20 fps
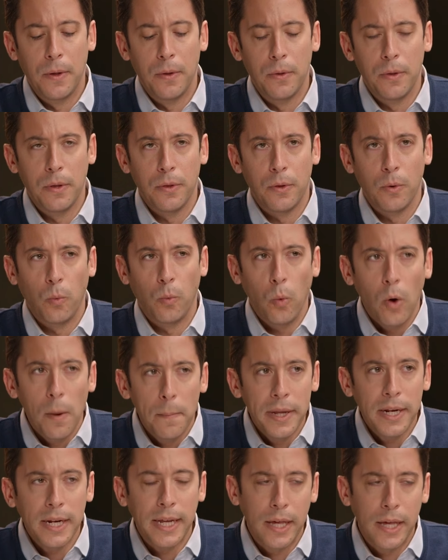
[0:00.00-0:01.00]
the
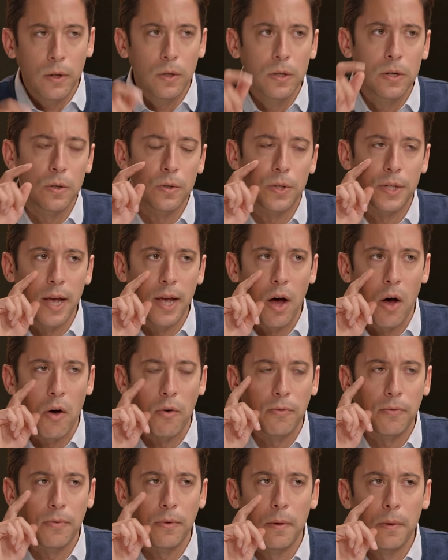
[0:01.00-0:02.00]
woman killed
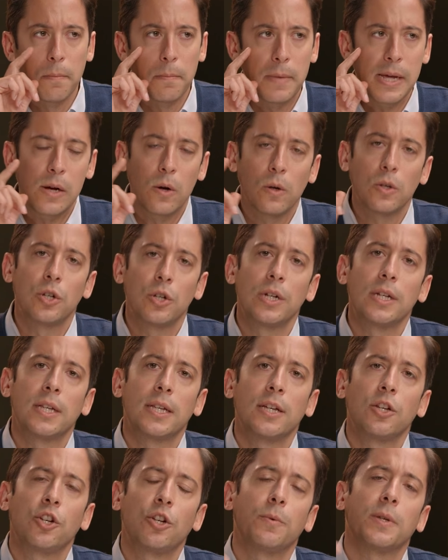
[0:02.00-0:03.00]
herself because she
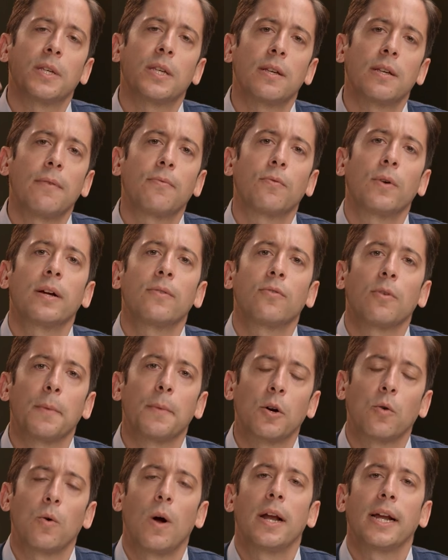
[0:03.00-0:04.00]
says she was suffering from
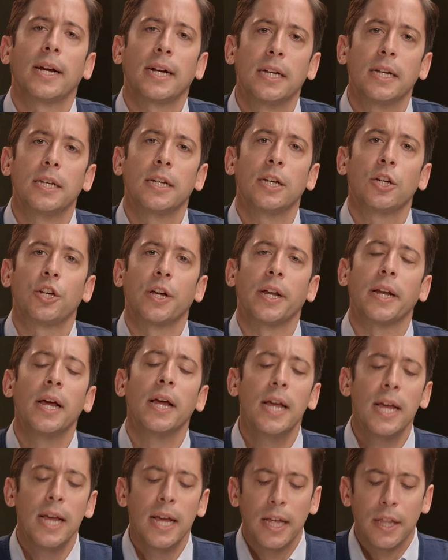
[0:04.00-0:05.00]
a chronic condition.
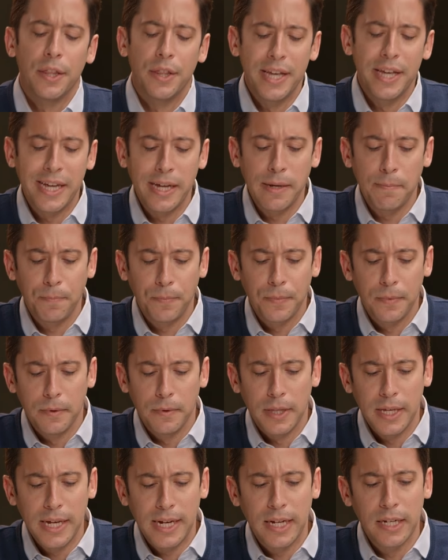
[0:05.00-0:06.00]
The
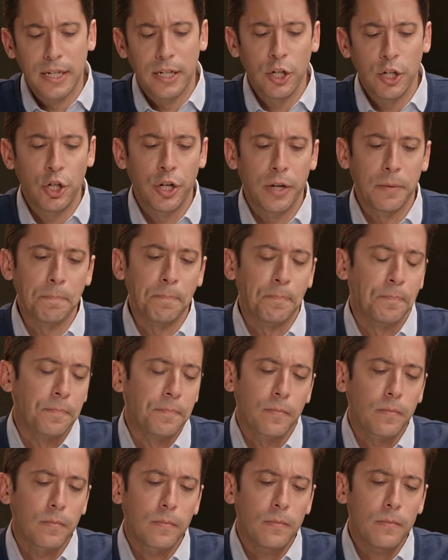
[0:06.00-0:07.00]
the condition
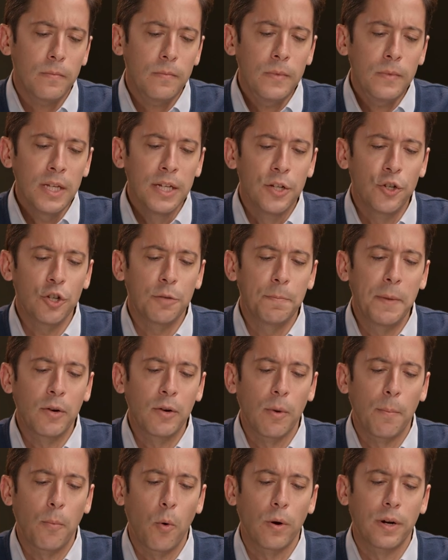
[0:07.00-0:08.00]
is just
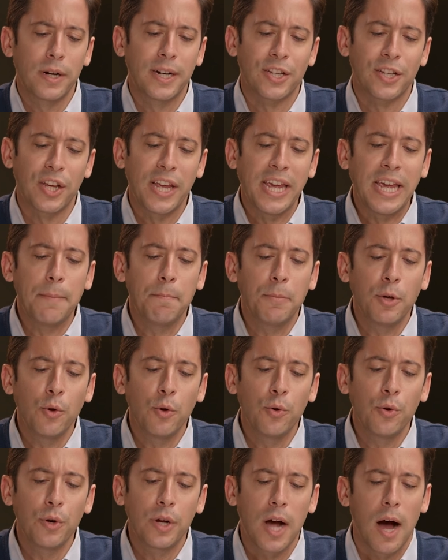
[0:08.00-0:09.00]
being reported as
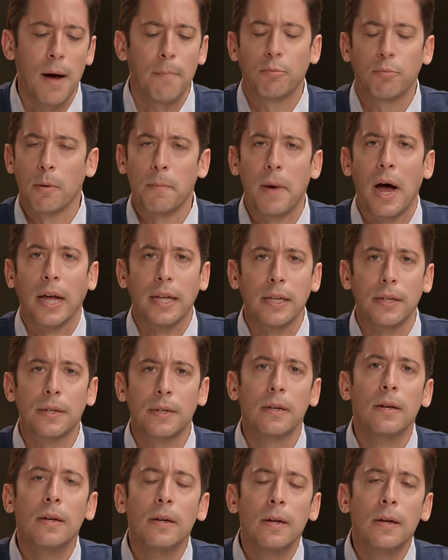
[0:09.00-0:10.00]
immune
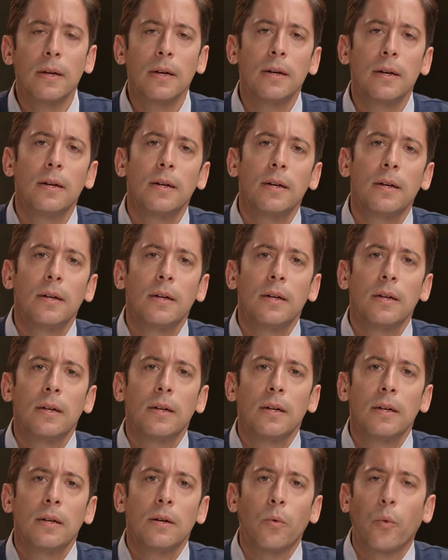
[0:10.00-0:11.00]
compromise.
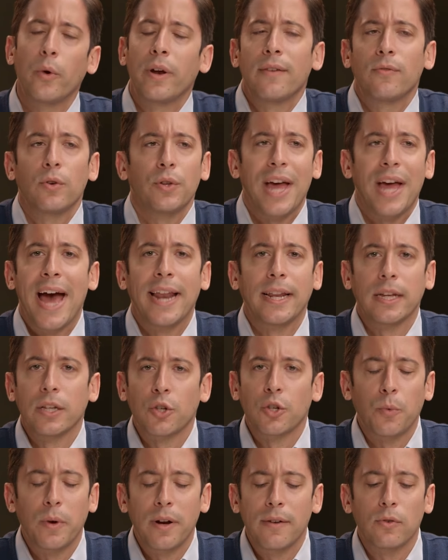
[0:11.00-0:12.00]
Whatever that
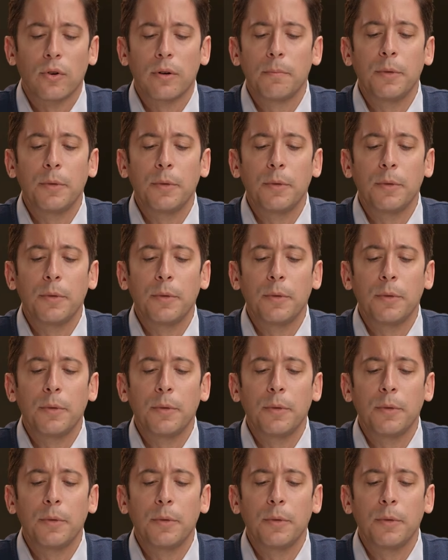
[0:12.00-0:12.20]
is, whatever